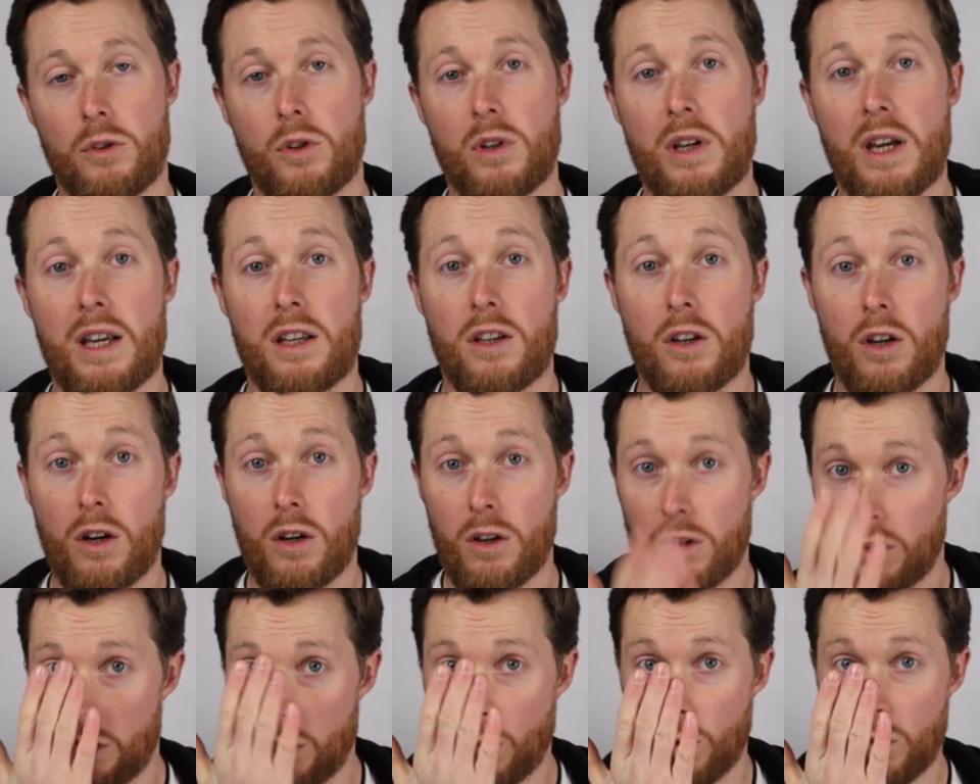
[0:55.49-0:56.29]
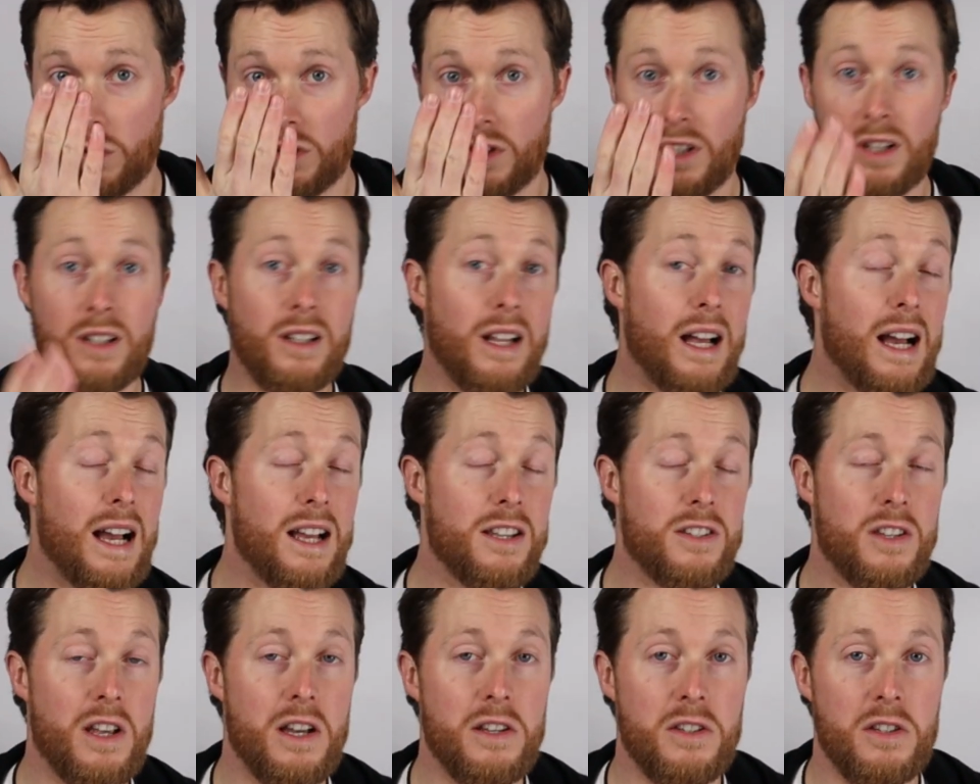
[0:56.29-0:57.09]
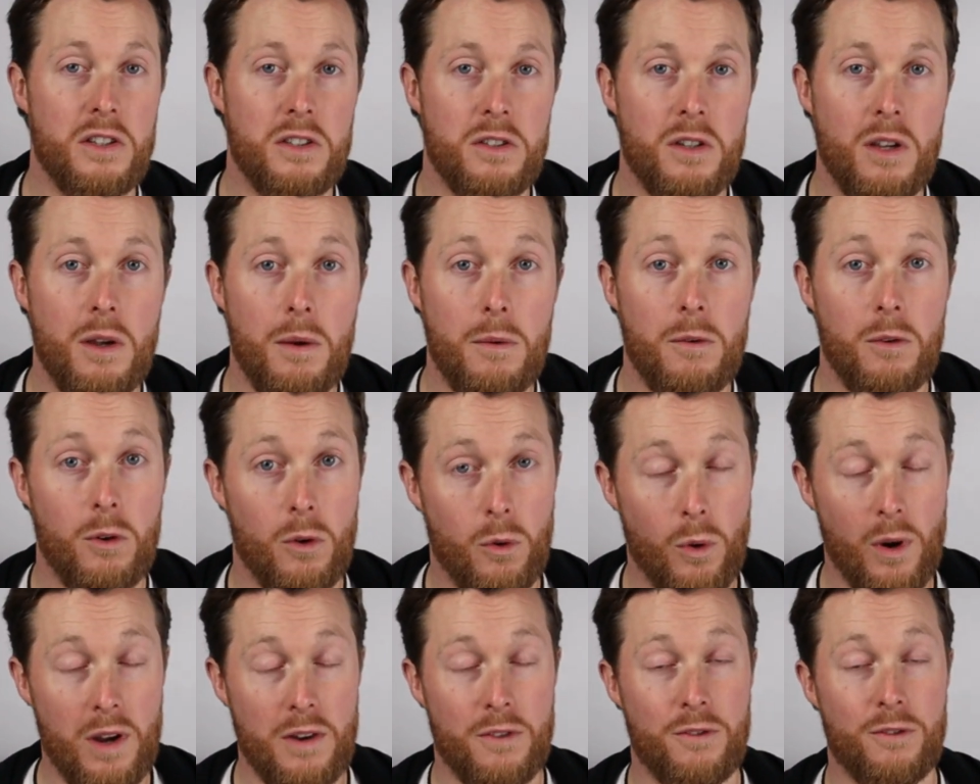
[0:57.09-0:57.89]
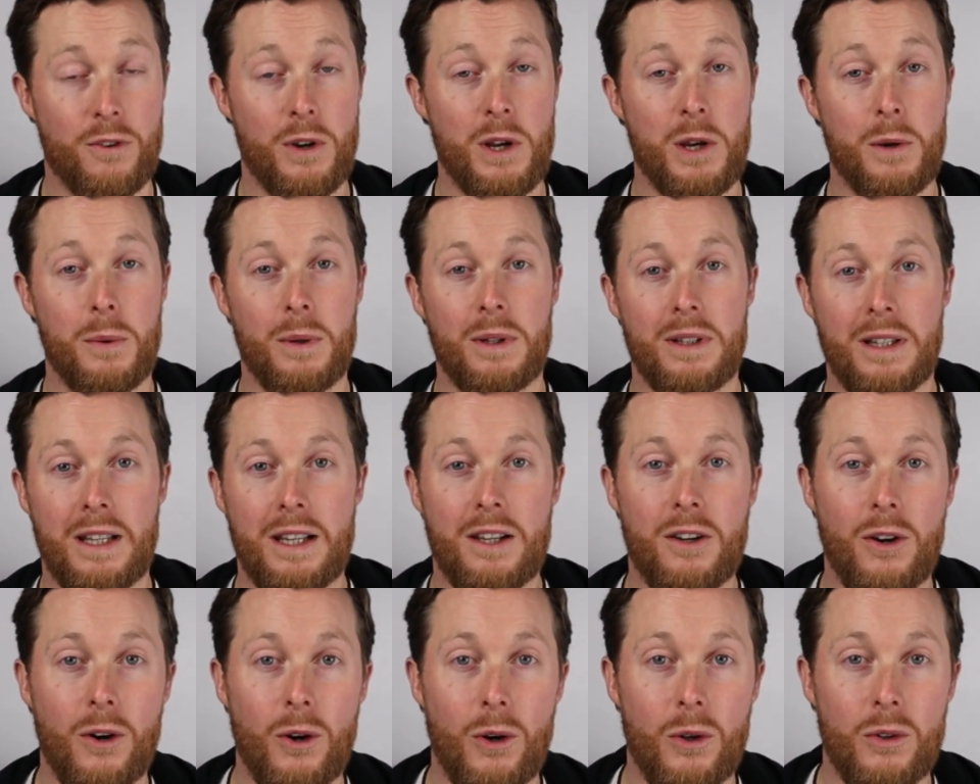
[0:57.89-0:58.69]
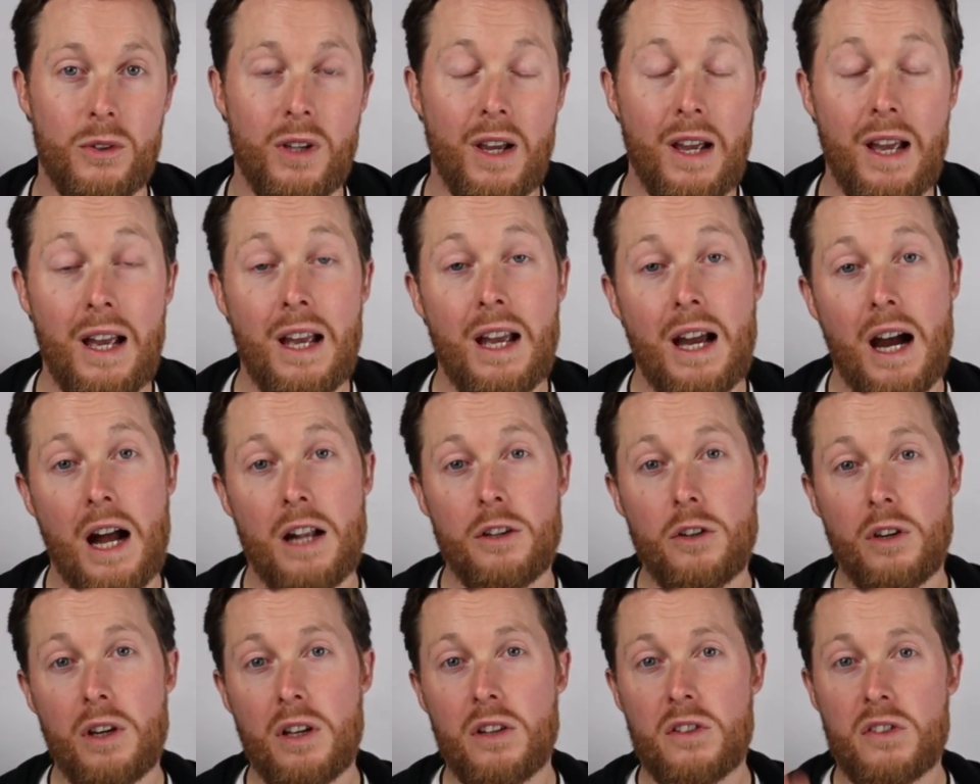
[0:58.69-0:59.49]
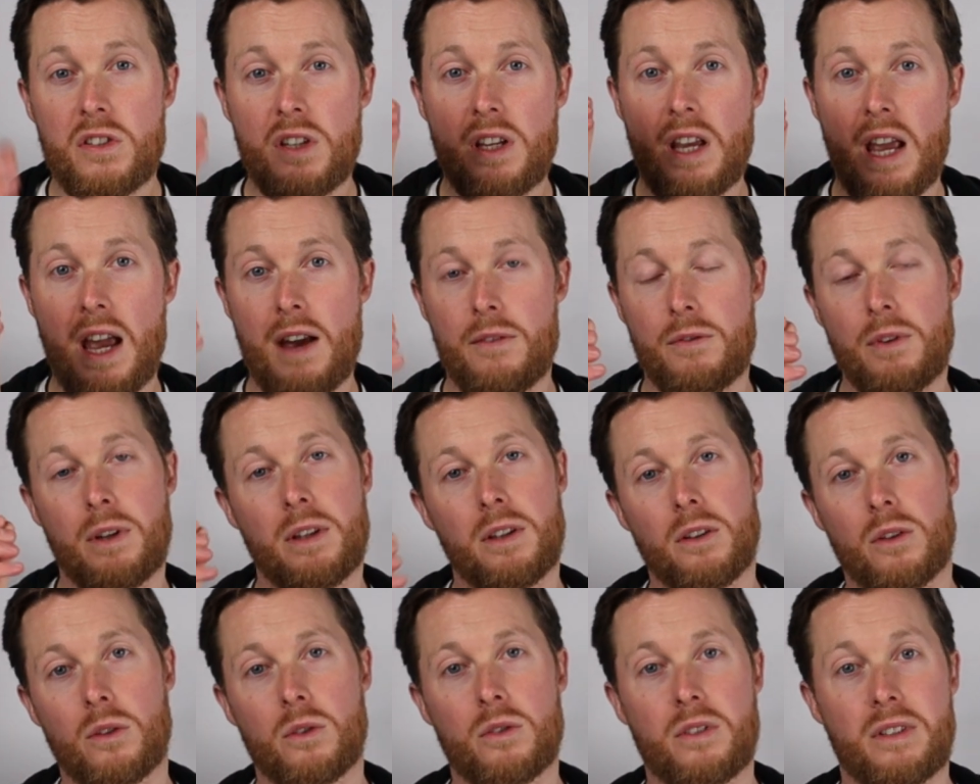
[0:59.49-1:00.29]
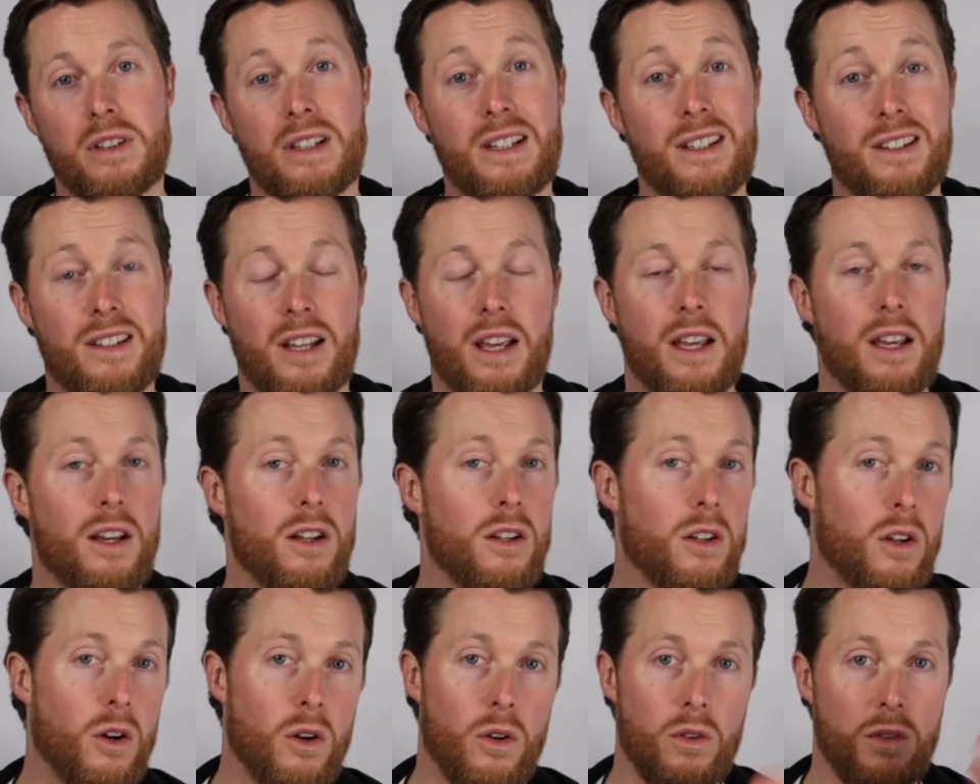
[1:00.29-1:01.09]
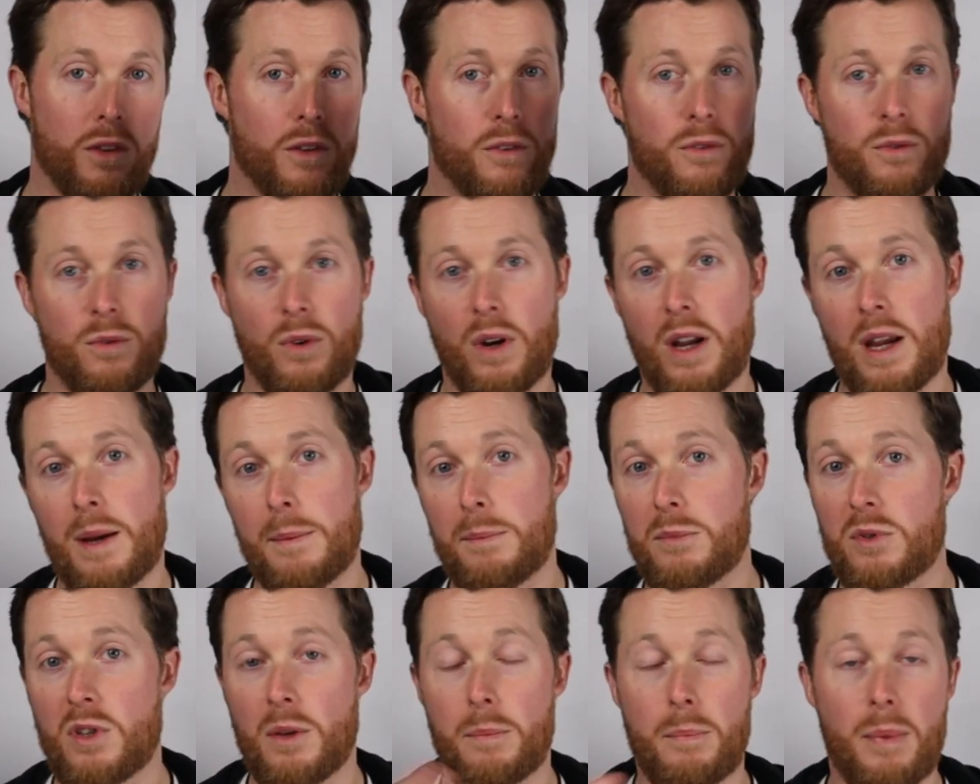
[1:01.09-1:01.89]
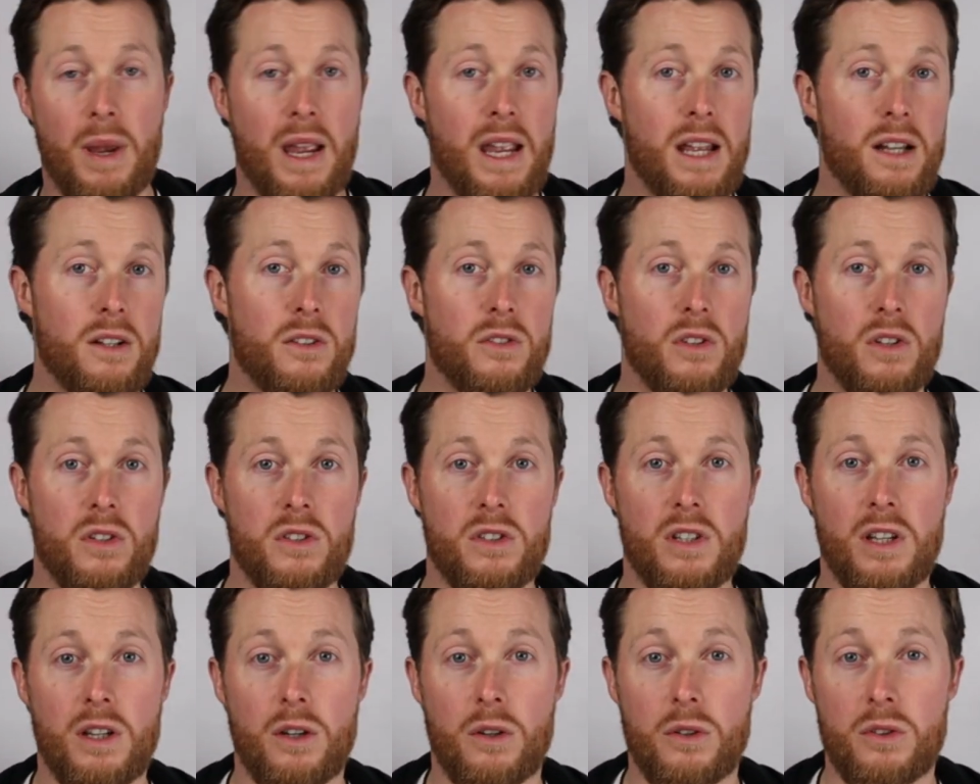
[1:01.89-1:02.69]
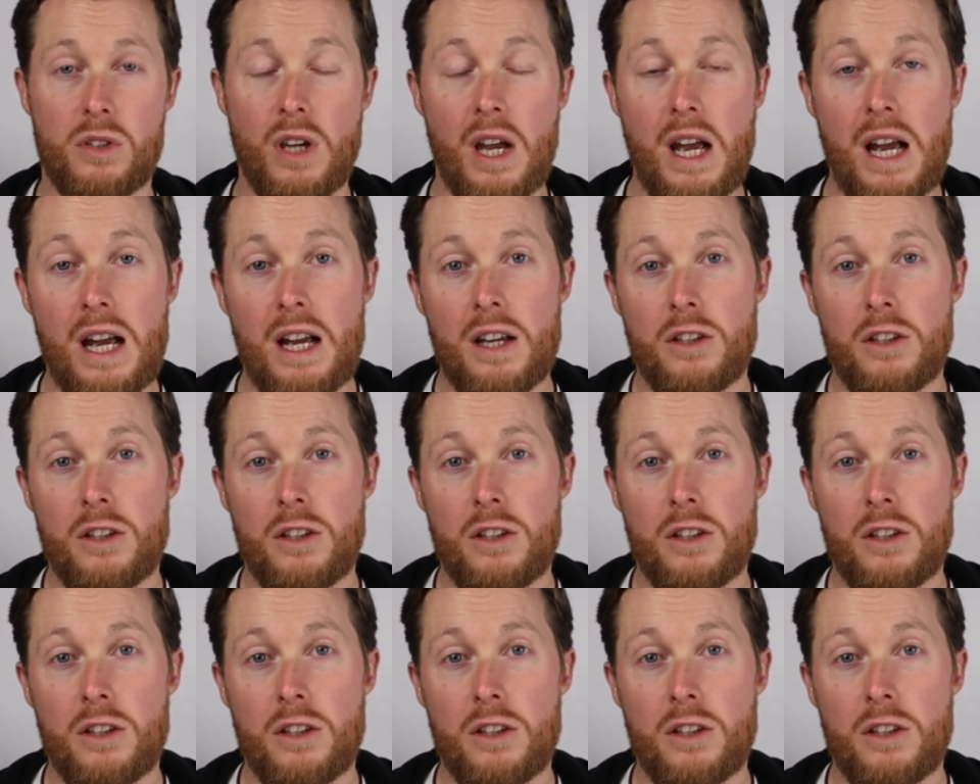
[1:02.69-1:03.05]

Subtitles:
You get your nose to glass, as it's quite frequently called, and you can see every little detail on the frames, the panes, the sills.